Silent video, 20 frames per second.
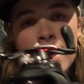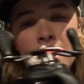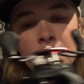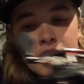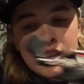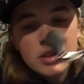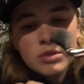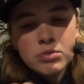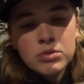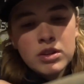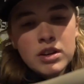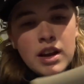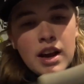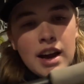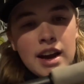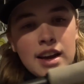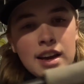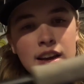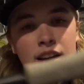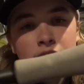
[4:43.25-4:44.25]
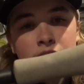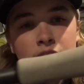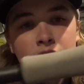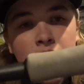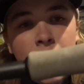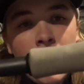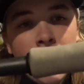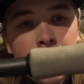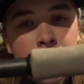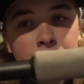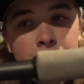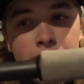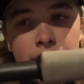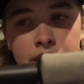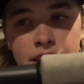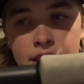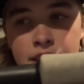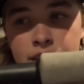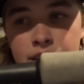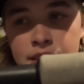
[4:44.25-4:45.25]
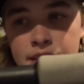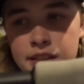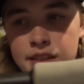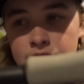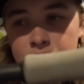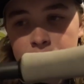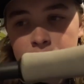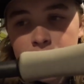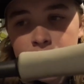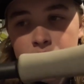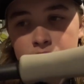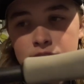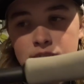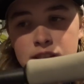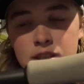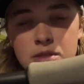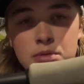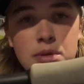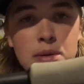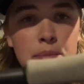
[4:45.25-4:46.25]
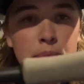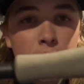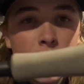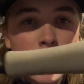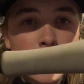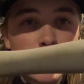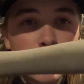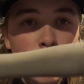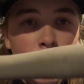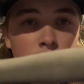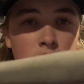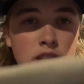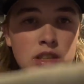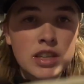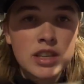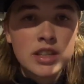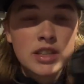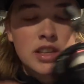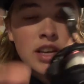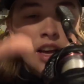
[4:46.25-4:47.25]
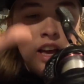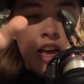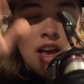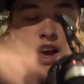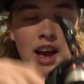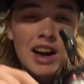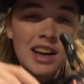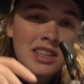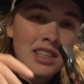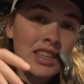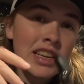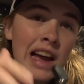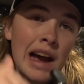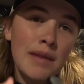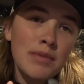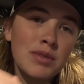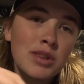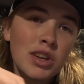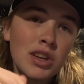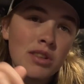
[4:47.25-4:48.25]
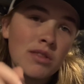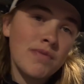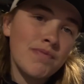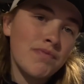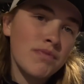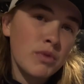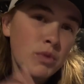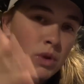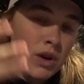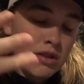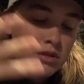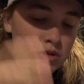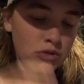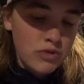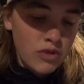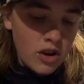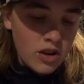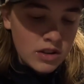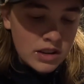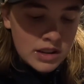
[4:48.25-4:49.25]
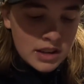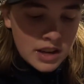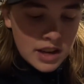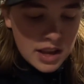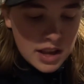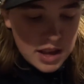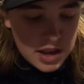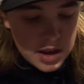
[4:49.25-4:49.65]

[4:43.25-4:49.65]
This one I have to replace once because I snapped it when I was frogging.